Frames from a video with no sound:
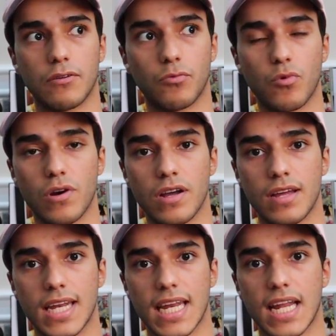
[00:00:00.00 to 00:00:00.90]

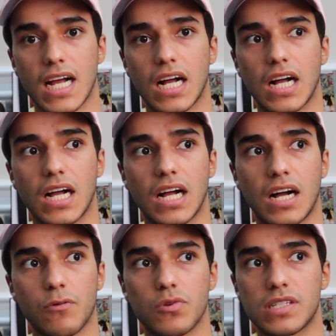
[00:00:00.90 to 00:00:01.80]
When
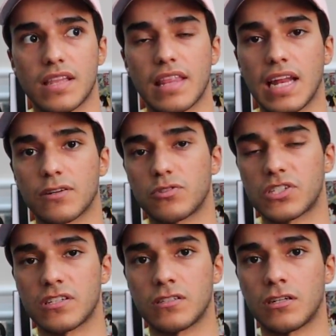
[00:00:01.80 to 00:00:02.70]
I was at the language
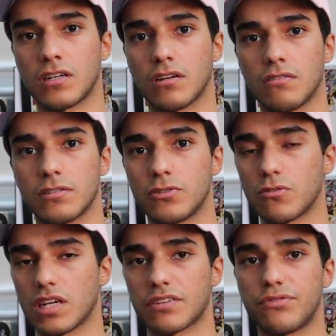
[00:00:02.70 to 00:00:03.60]
center, I only knew
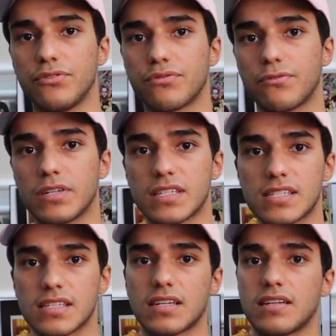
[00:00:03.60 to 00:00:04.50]
like few
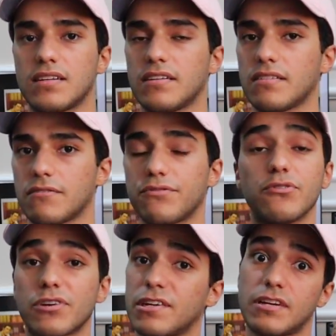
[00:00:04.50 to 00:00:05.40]

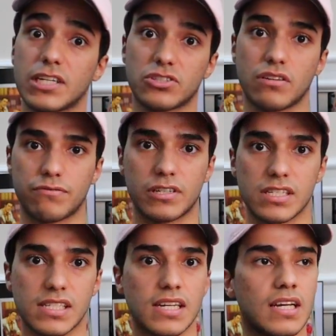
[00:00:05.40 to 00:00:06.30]
international
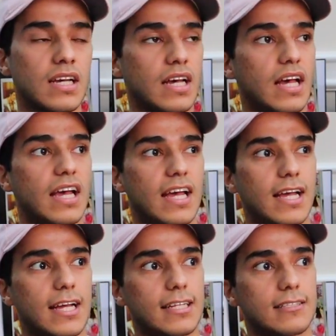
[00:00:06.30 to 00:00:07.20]
friends,
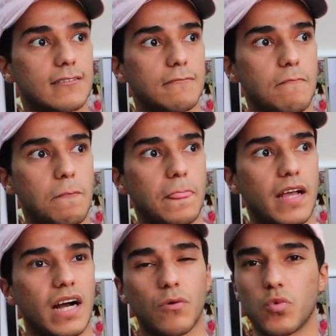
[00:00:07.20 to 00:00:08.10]
and
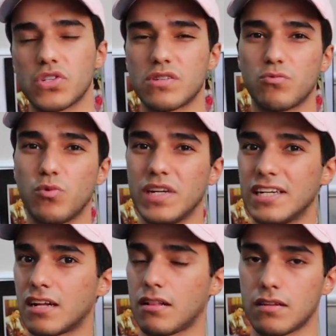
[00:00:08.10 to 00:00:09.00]
I wasn't
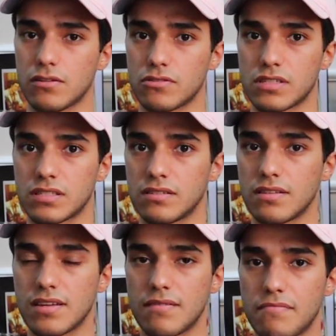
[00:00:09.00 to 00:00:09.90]
really close to
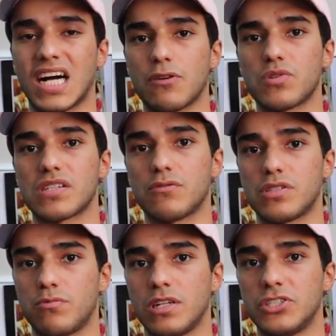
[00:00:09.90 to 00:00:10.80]
them. I was
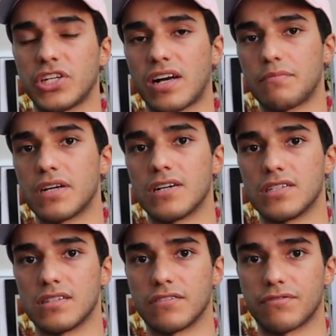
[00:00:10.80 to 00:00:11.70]
really shy
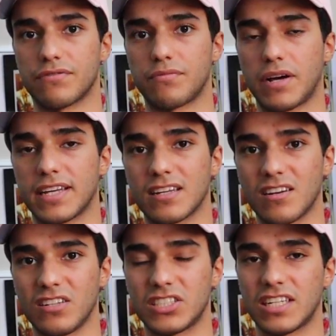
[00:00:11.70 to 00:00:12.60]
because of my
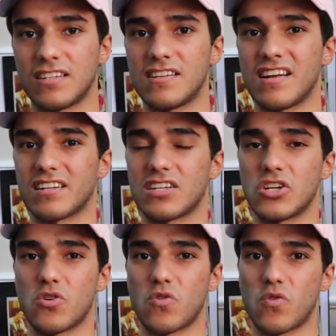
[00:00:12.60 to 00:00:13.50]
English. I did not
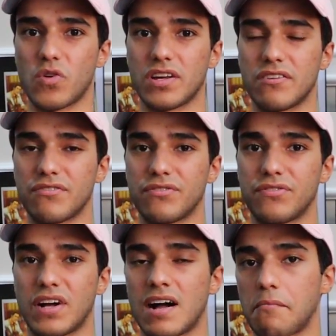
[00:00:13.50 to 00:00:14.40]
know
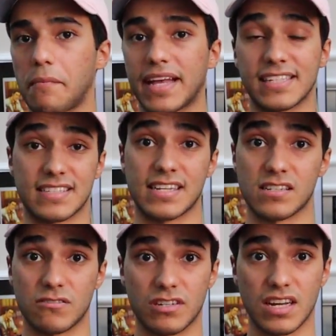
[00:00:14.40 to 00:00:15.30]
if I'm making
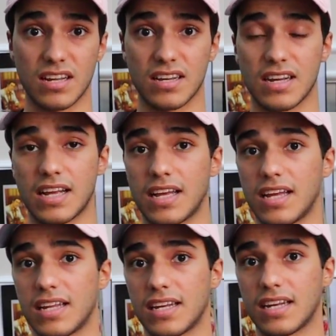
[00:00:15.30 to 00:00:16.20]
sense or not,
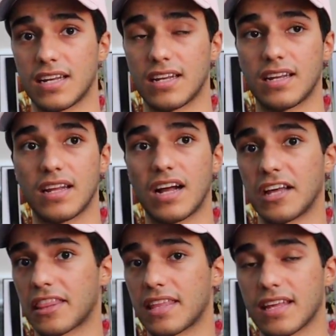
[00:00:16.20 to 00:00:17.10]
and
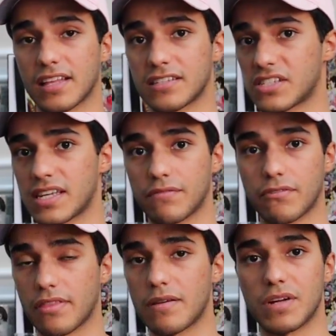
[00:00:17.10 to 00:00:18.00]
I think same
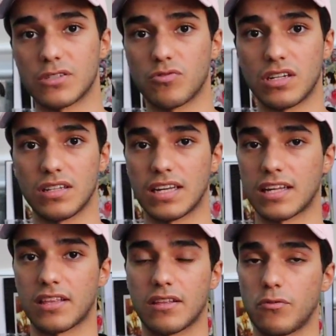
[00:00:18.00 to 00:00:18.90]
for them as well. Like
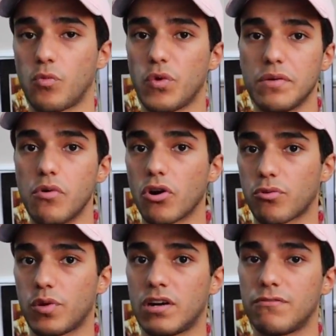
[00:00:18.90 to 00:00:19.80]
we
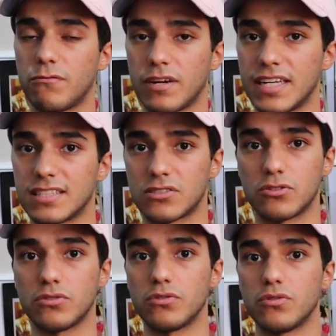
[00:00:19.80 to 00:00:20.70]
both were afraid
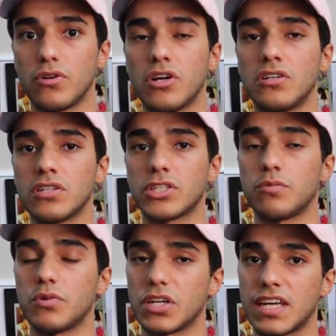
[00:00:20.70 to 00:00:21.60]
to
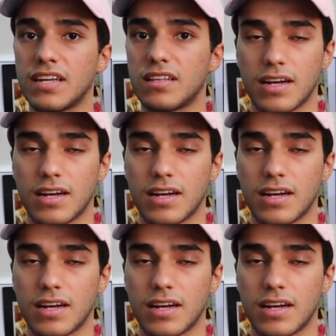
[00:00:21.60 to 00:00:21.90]
communicate.